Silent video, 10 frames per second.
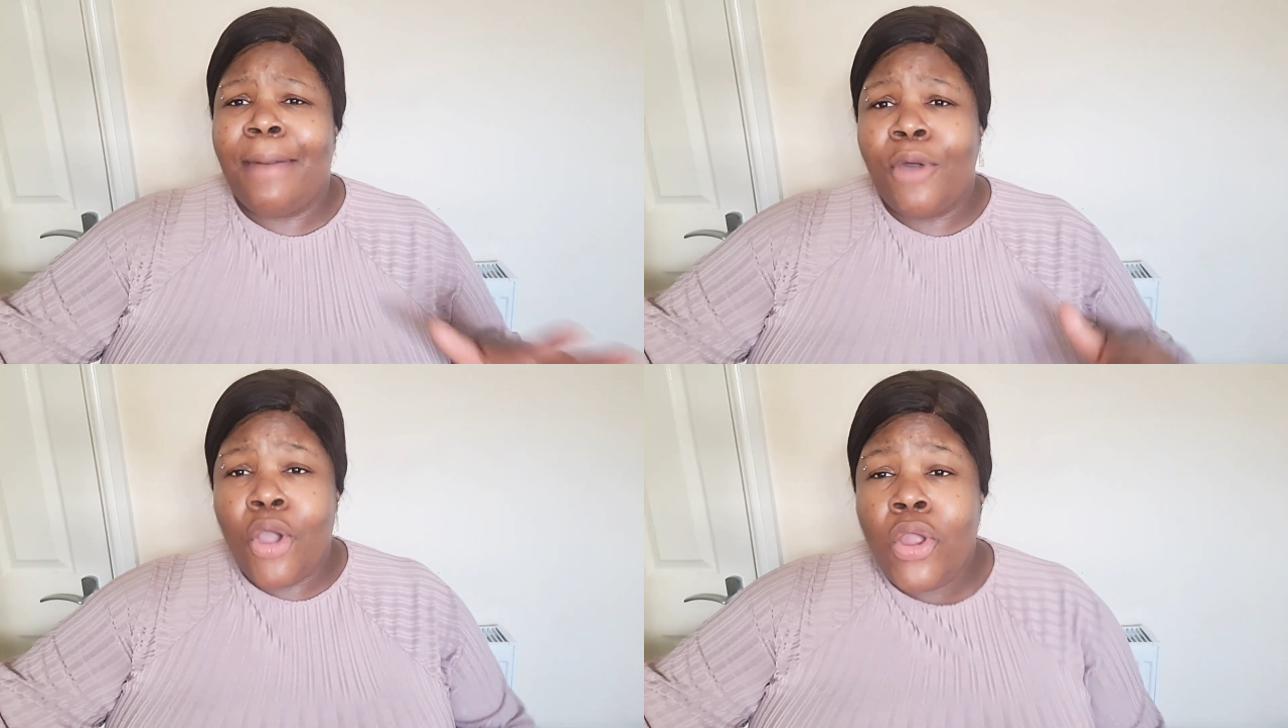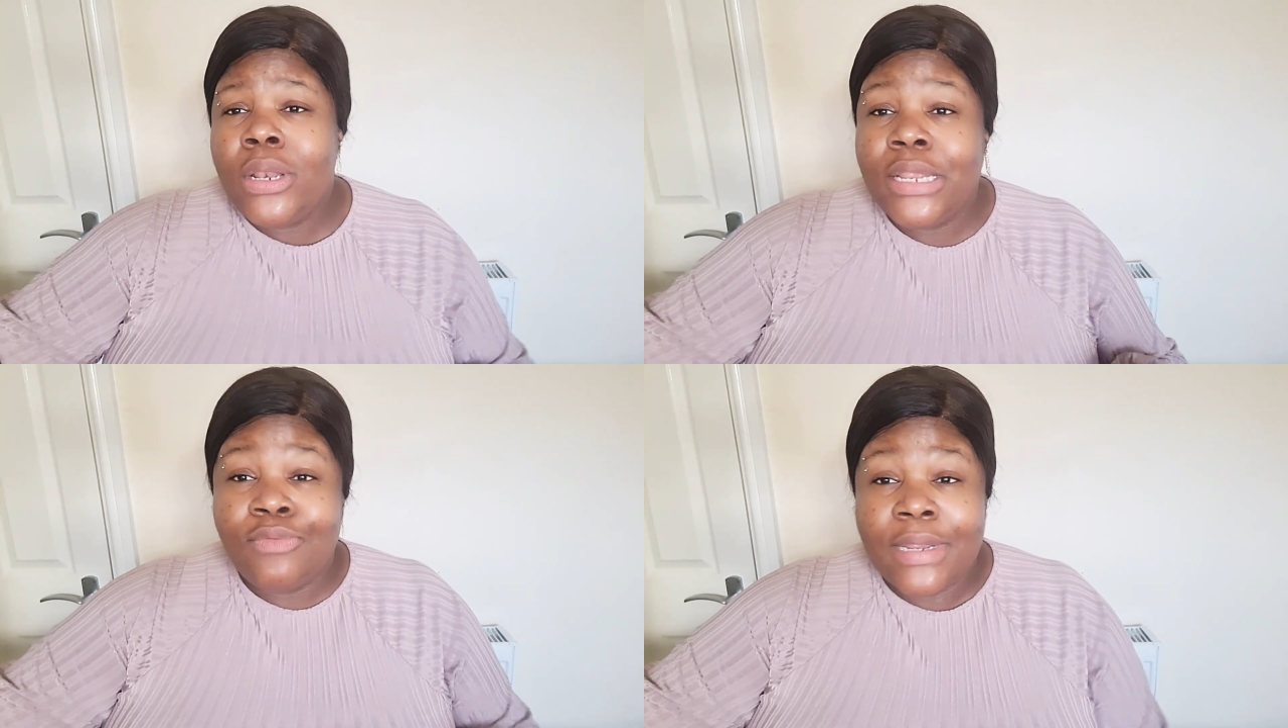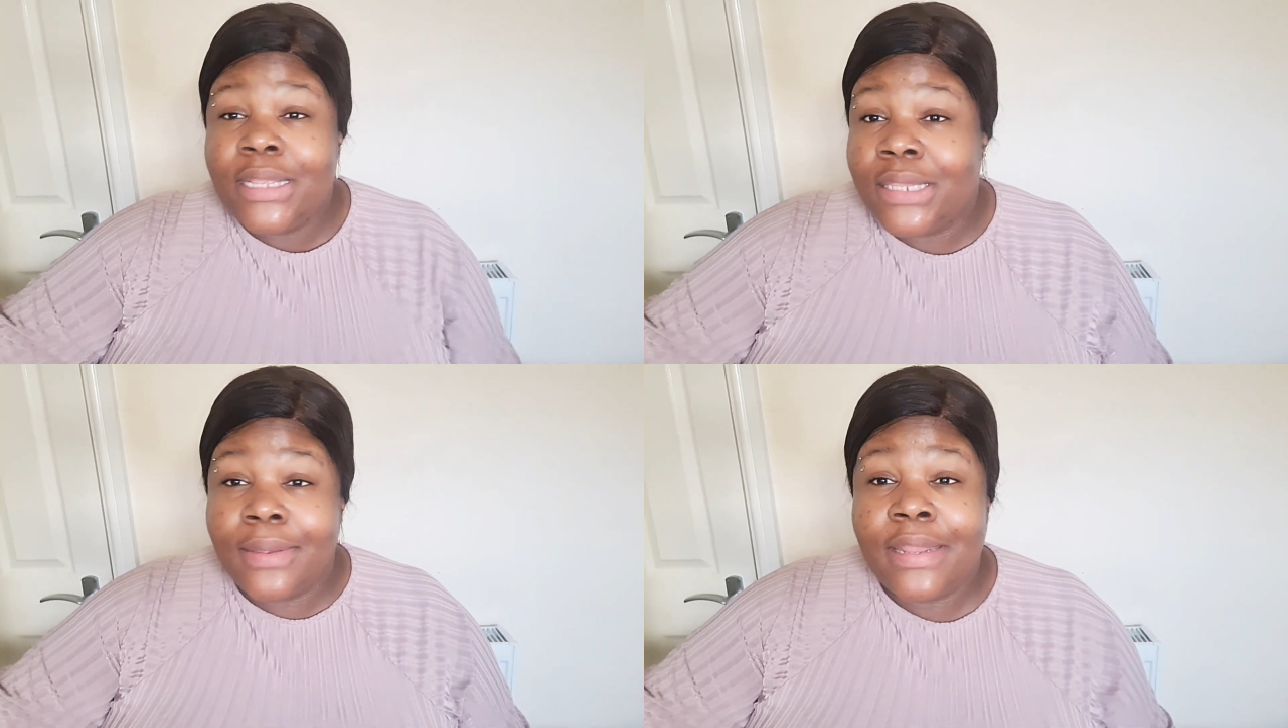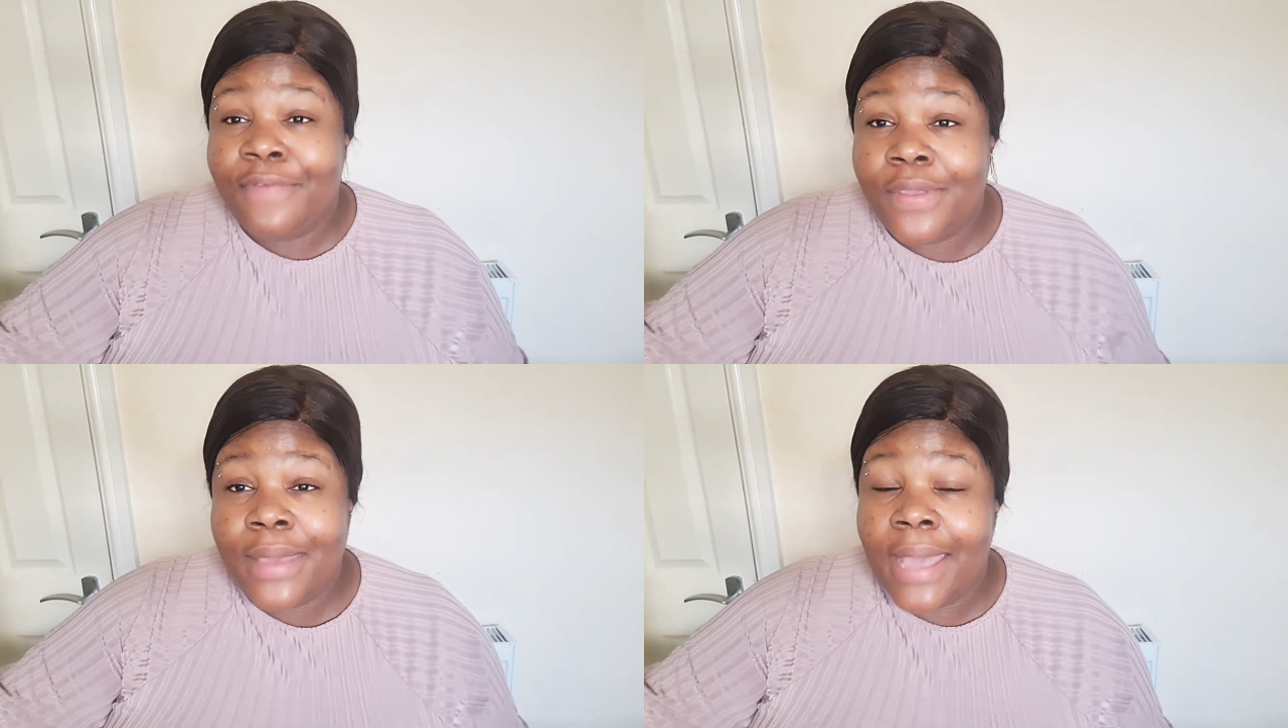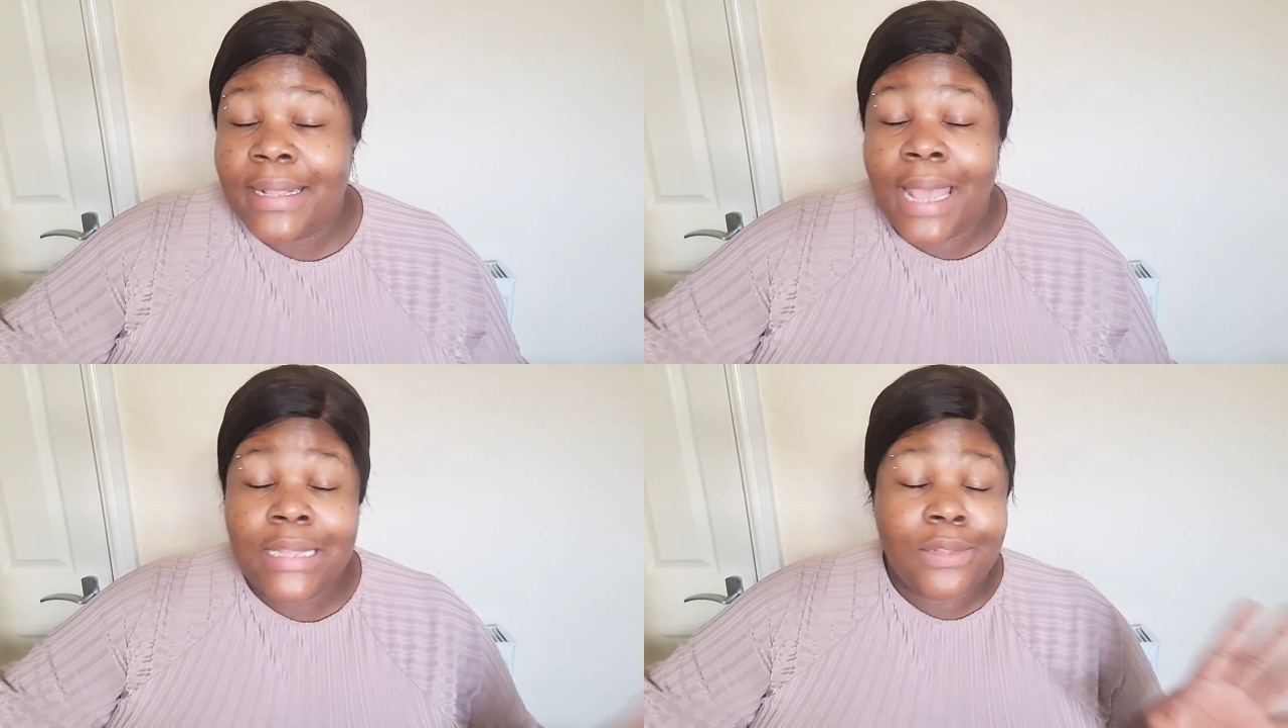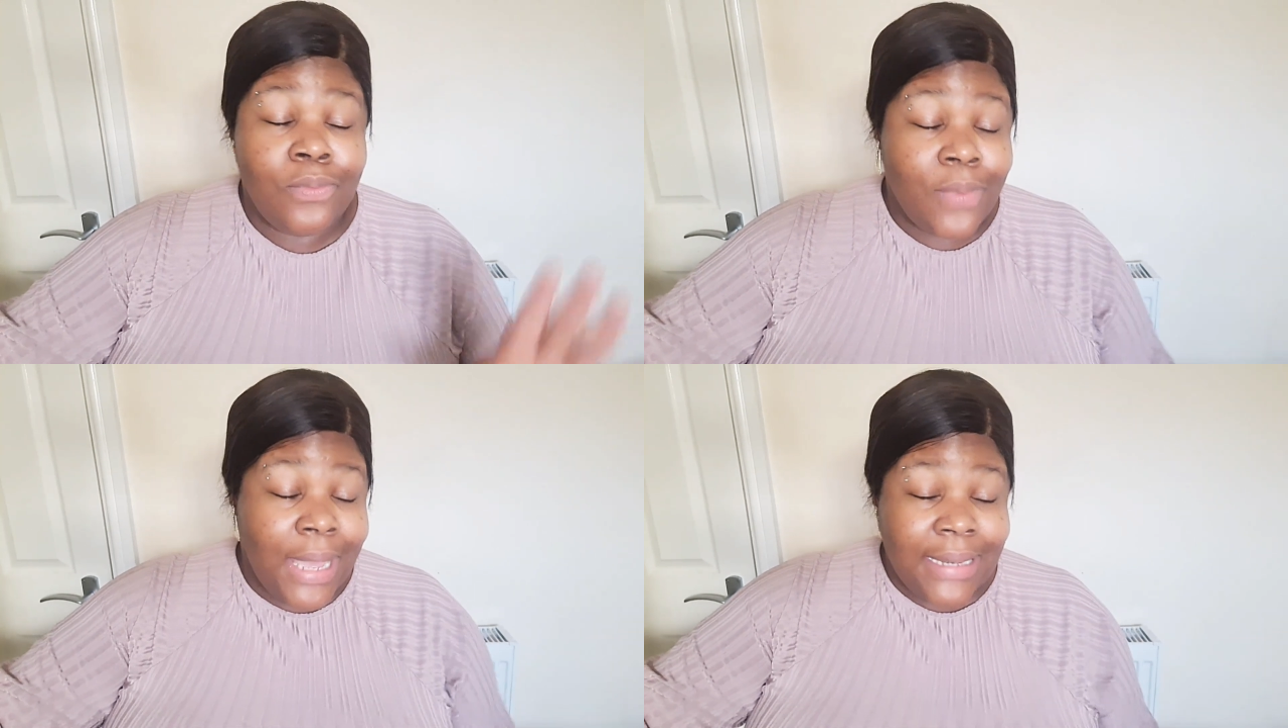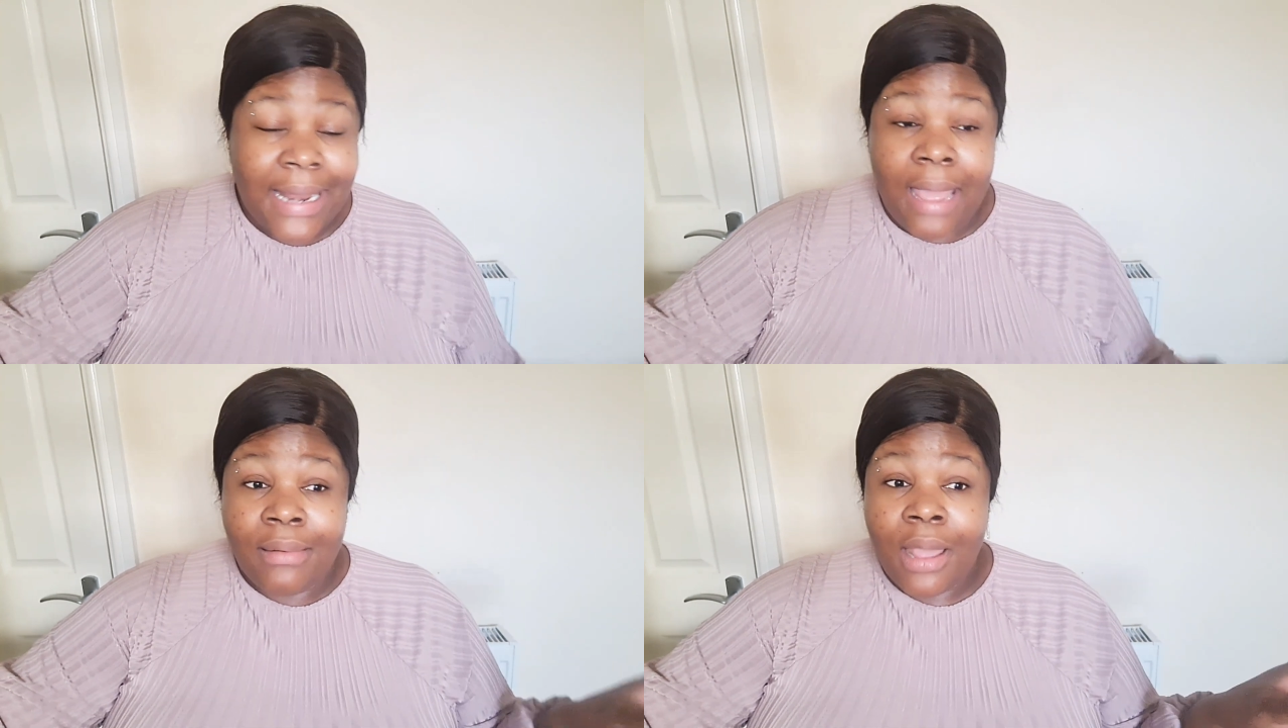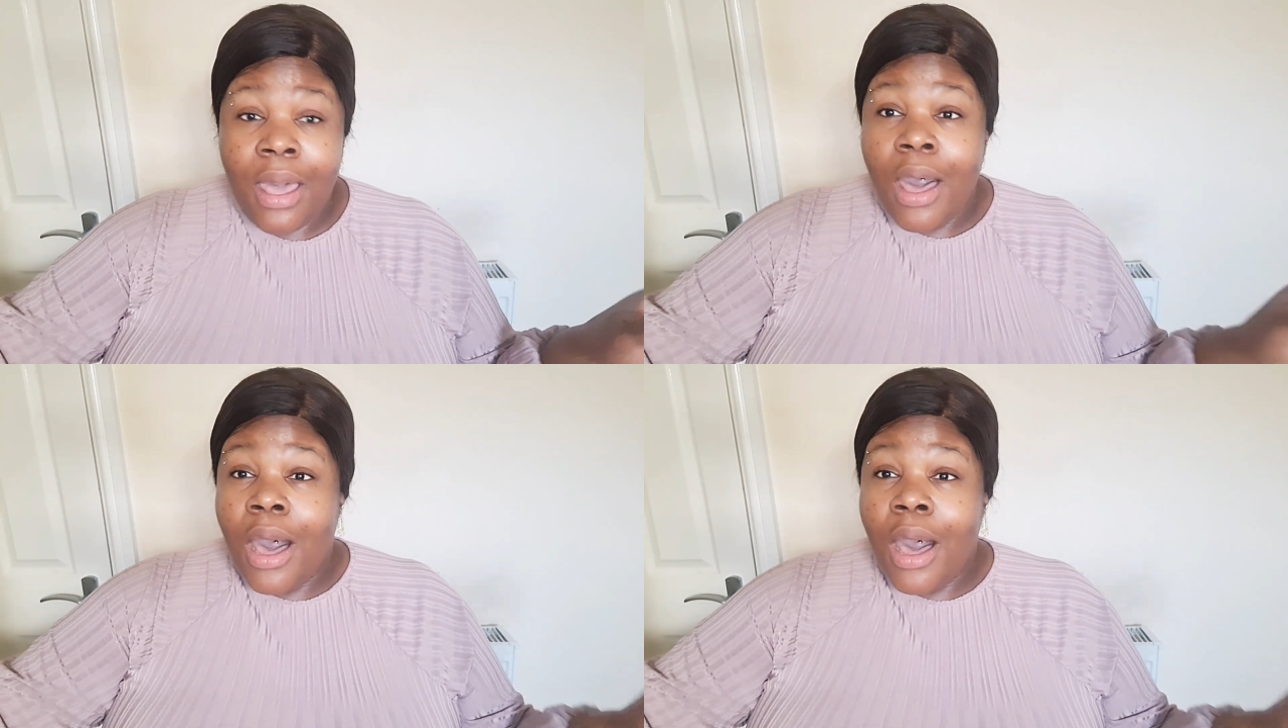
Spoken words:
I'm only really doing it for you guys. I swear down.